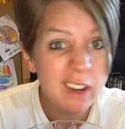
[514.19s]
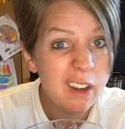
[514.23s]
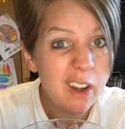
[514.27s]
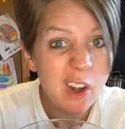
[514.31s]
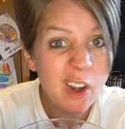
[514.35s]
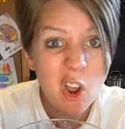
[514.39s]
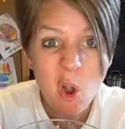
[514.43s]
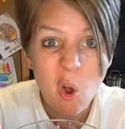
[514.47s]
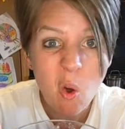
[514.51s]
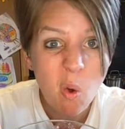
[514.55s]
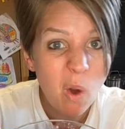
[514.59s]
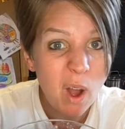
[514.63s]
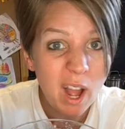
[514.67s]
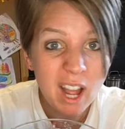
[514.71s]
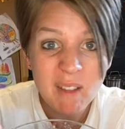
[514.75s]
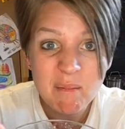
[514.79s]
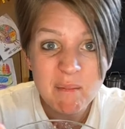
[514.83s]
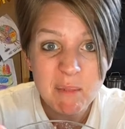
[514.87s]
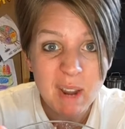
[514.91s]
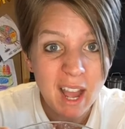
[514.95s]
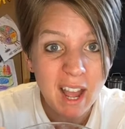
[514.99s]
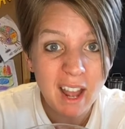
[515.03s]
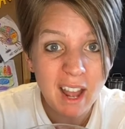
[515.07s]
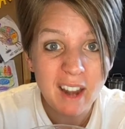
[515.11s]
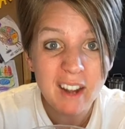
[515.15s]
No, I'm
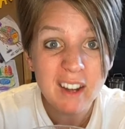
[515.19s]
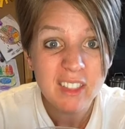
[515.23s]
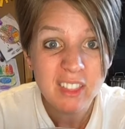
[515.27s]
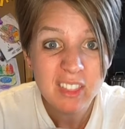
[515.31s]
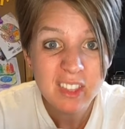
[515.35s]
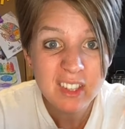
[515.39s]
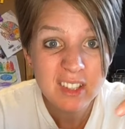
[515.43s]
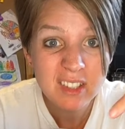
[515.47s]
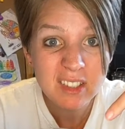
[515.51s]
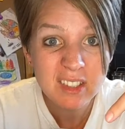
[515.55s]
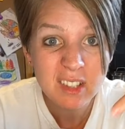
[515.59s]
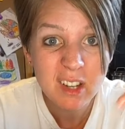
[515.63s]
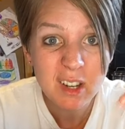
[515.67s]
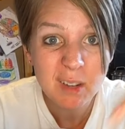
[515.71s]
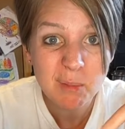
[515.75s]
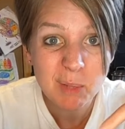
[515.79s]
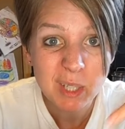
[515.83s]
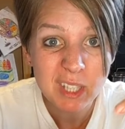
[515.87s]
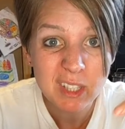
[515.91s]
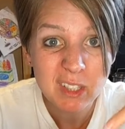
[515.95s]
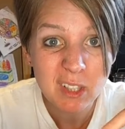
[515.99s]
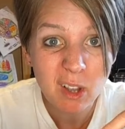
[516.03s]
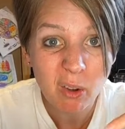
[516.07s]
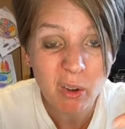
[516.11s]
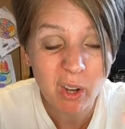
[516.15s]
not. This is going to be
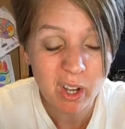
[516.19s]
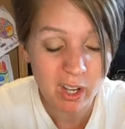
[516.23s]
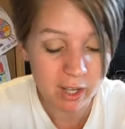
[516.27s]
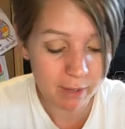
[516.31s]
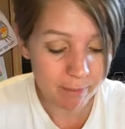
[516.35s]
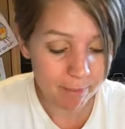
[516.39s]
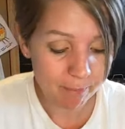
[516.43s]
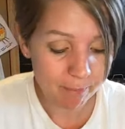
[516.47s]
so good.